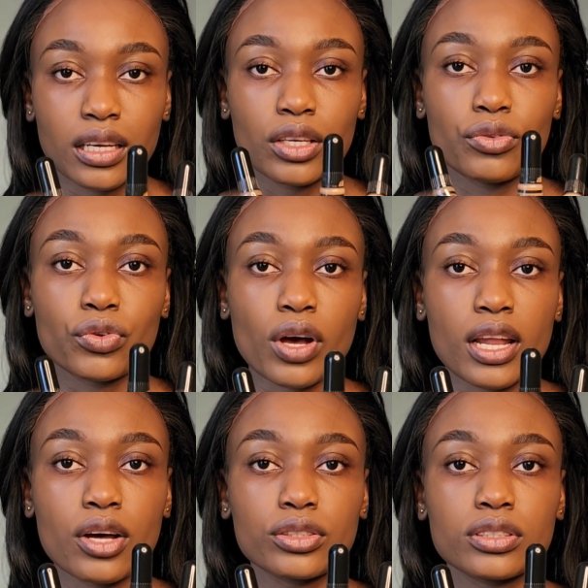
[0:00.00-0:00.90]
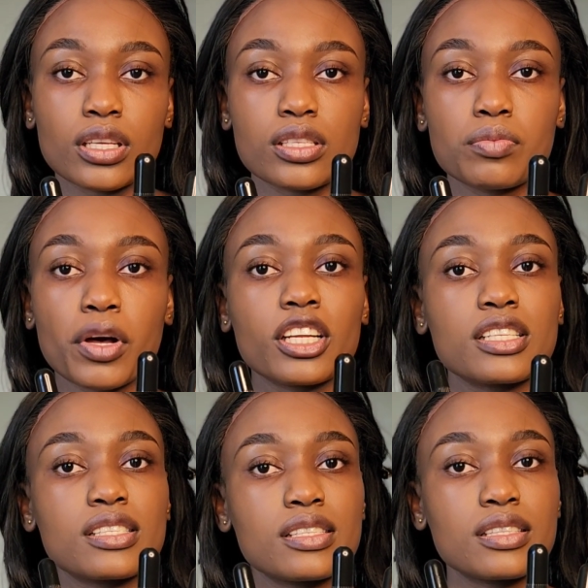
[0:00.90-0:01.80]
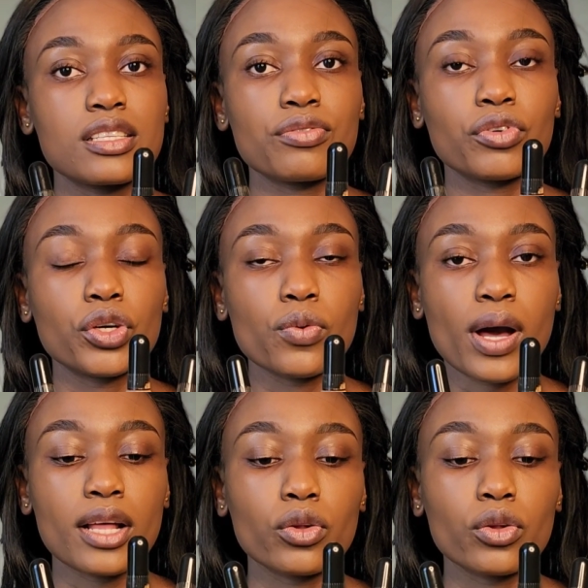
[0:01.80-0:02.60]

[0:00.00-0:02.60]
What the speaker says: If you allow the setting powder to sit there for a while,